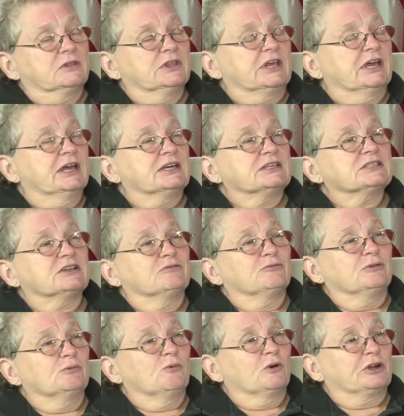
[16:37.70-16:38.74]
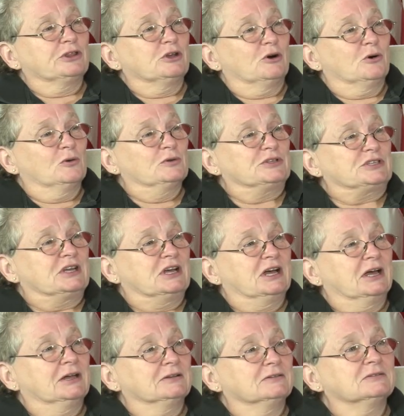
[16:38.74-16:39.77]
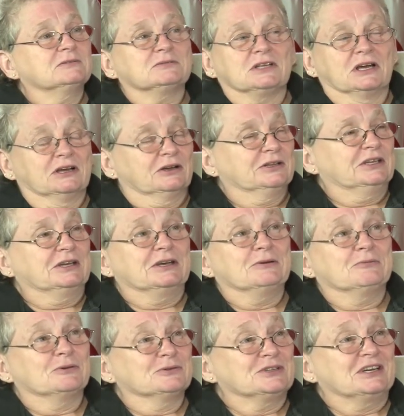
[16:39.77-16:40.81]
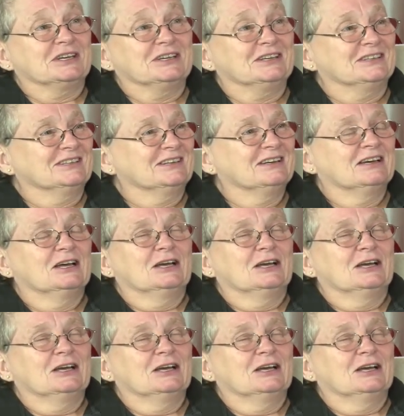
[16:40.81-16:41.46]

They asked if we wanted the old sign. Like, yeah, we'll take it.